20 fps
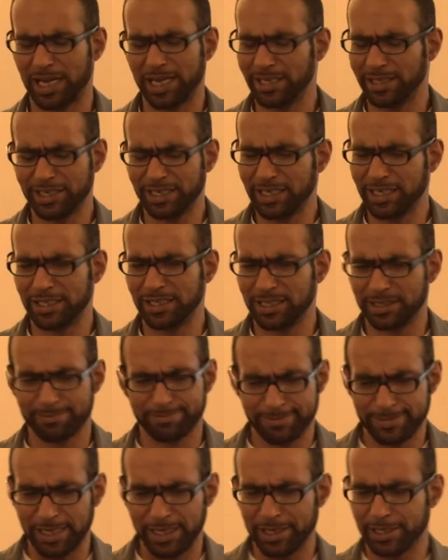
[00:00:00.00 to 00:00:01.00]
I really
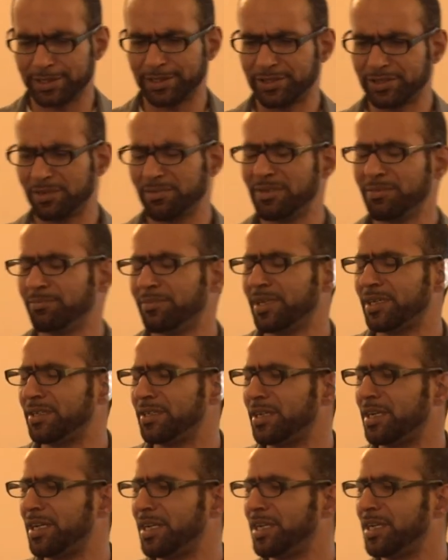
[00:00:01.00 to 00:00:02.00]
cannot remember.
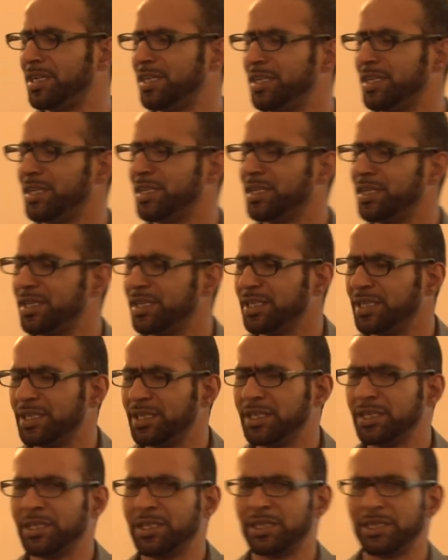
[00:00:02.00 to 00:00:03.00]
Uh,
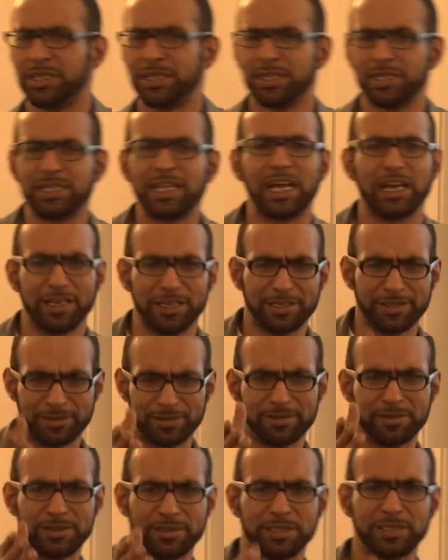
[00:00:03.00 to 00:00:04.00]
yeah,
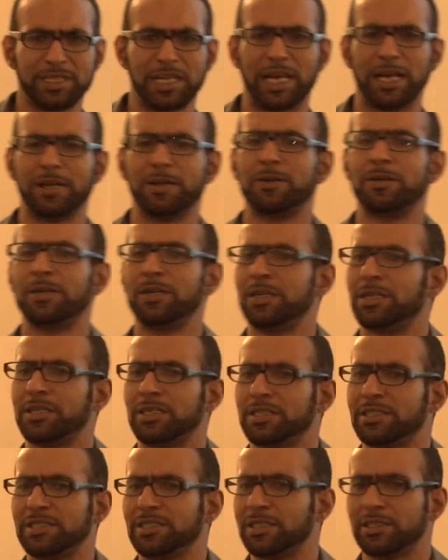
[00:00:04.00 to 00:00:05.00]
yeah.
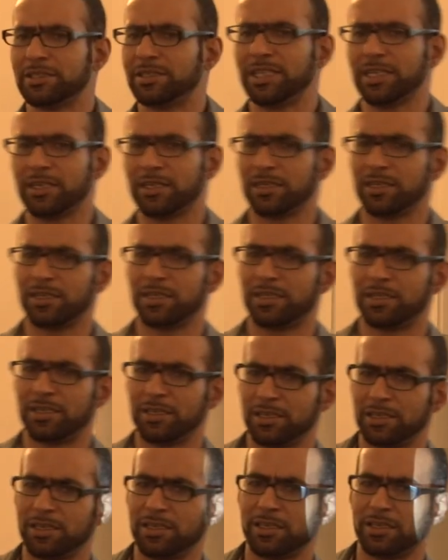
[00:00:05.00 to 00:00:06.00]
The,
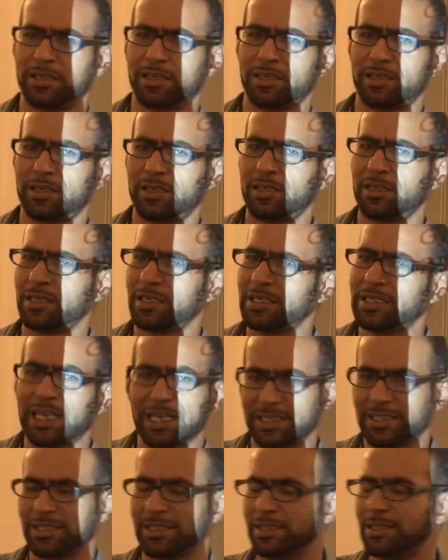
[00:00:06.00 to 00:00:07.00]

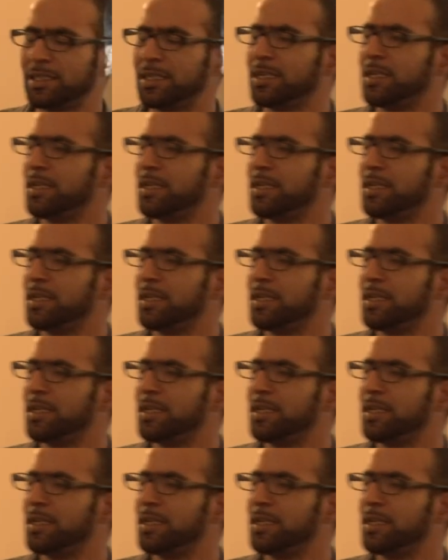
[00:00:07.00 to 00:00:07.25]
yes.